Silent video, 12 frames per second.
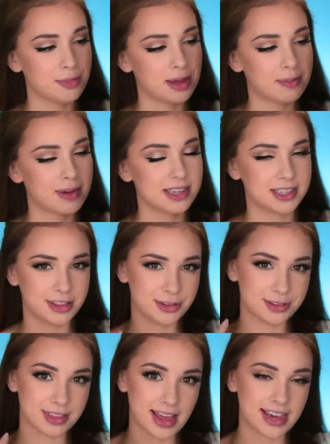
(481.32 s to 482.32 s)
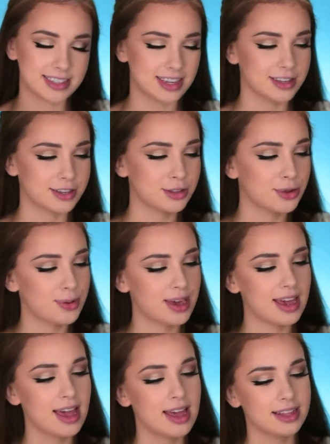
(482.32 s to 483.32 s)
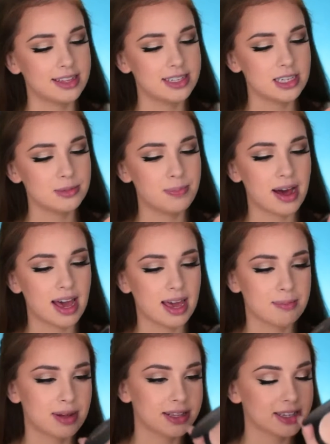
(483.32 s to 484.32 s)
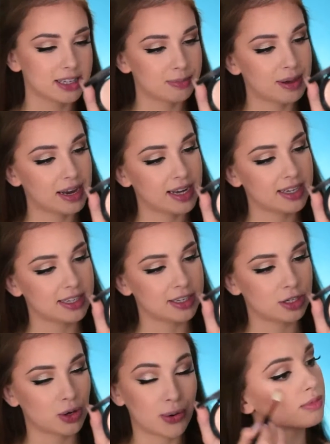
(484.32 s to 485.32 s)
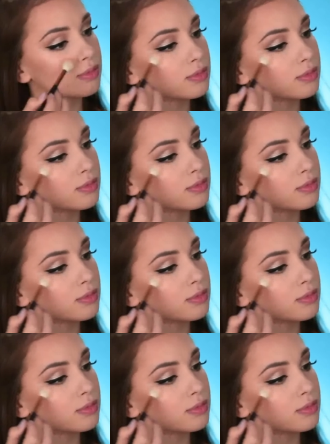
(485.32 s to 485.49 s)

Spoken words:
make my skin look nice and glowy. This is by Melt Cosmetics. It's called